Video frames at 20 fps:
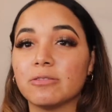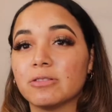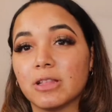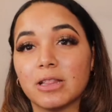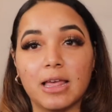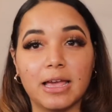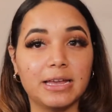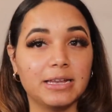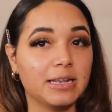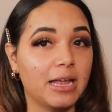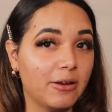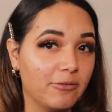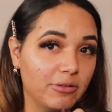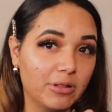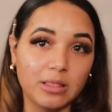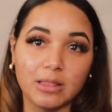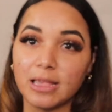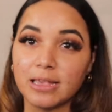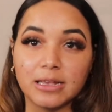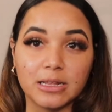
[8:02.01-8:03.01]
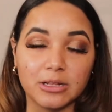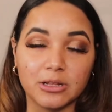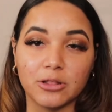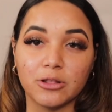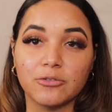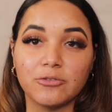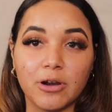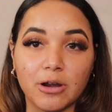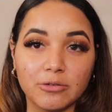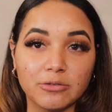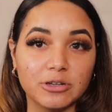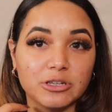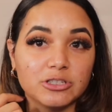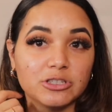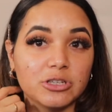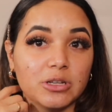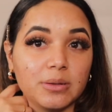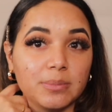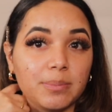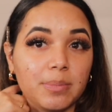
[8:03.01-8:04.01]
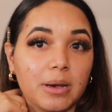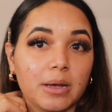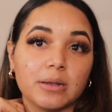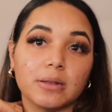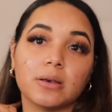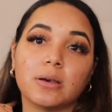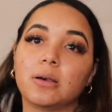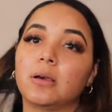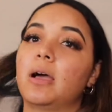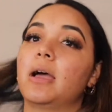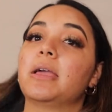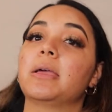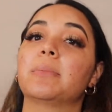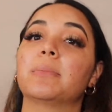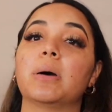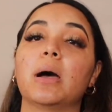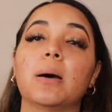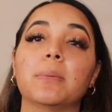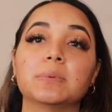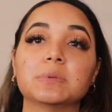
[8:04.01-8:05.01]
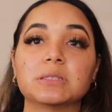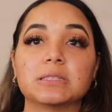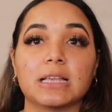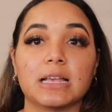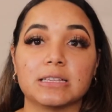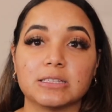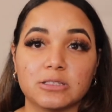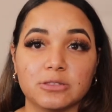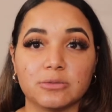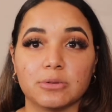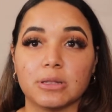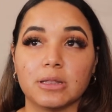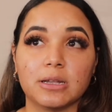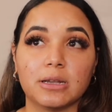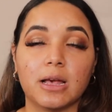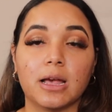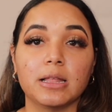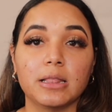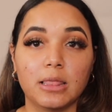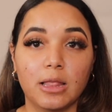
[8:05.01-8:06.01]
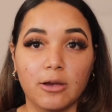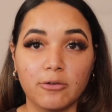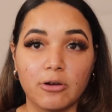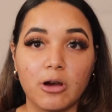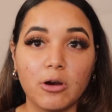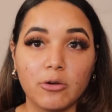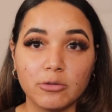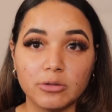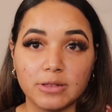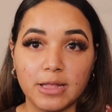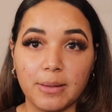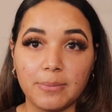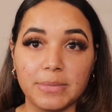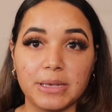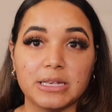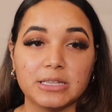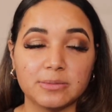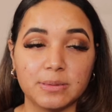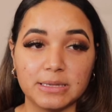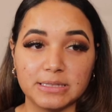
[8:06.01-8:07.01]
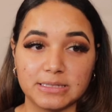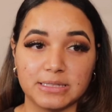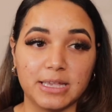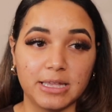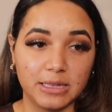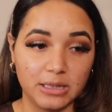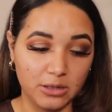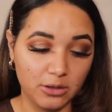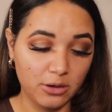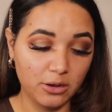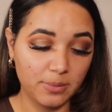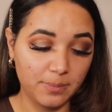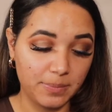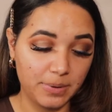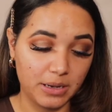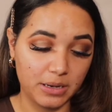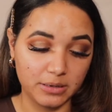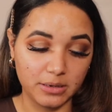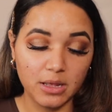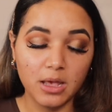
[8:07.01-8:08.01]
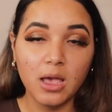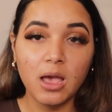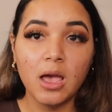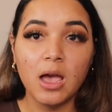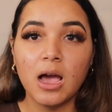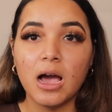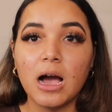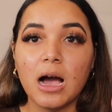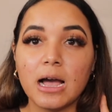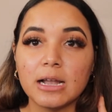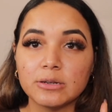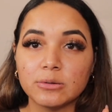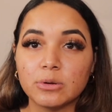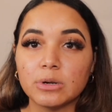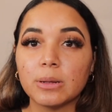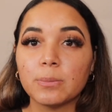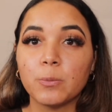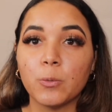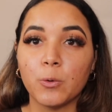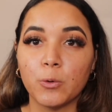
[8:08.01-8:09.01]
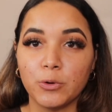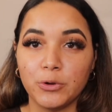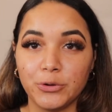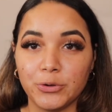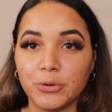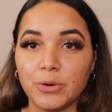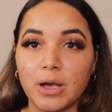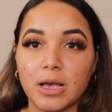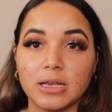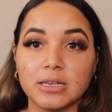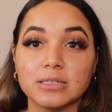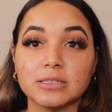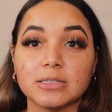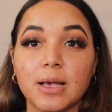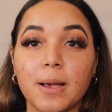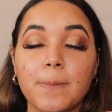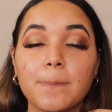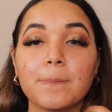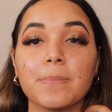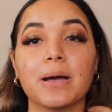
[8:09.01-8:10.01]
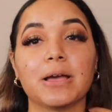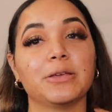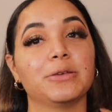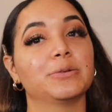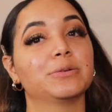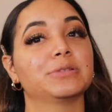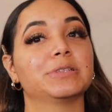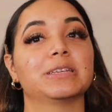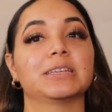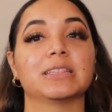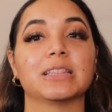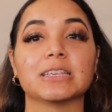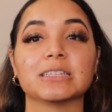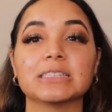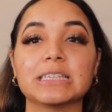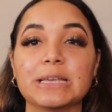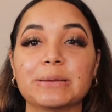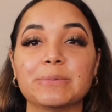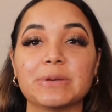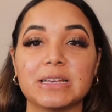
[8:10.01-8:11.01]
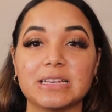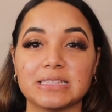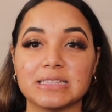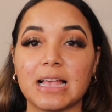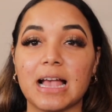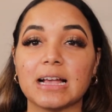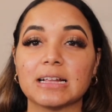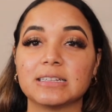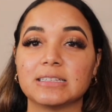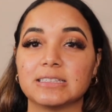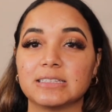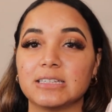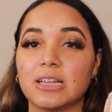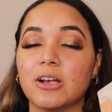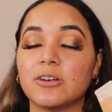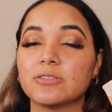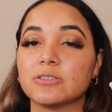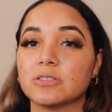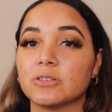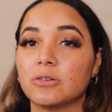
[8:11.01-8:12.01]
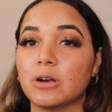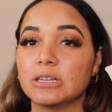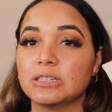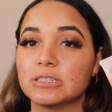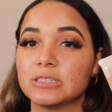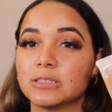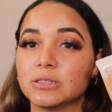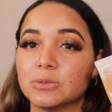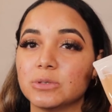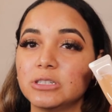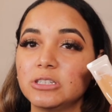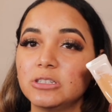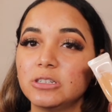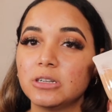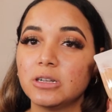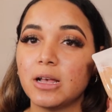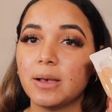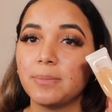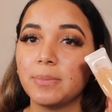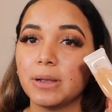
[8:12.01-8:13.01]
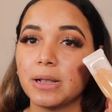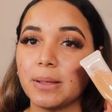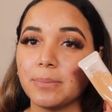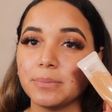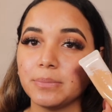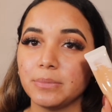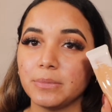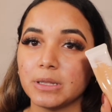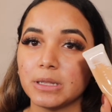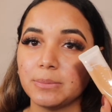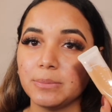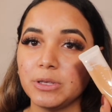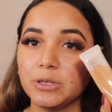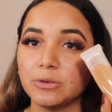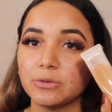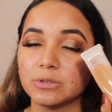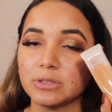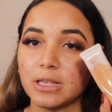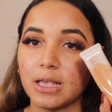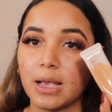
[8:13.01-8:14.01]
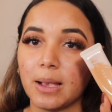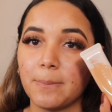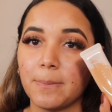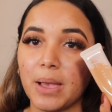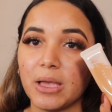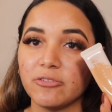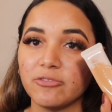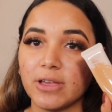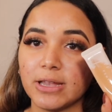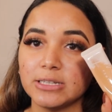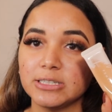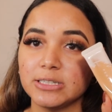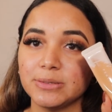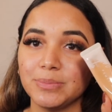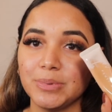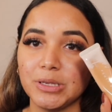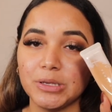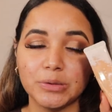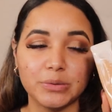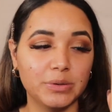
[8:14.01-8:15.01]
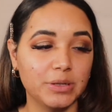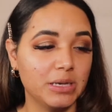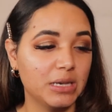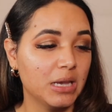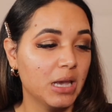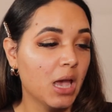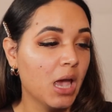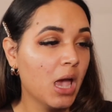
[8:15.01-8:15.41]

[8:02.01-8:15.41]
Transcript: the line I will like another foundation, but I am obsessed with it. I love how that makes my skin look, but I don't want to bore you guys by using the same exact stuff, so I just switched it up and I'm gonna be using my Fenty Beauty.